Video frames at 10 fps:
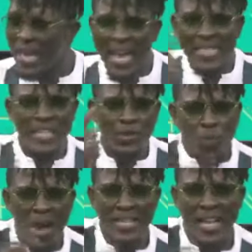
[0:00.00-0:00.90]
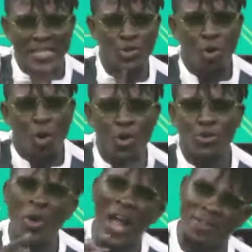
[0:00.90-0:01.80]
It is one that is also
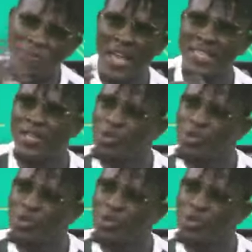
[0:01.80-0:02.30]
advising you, so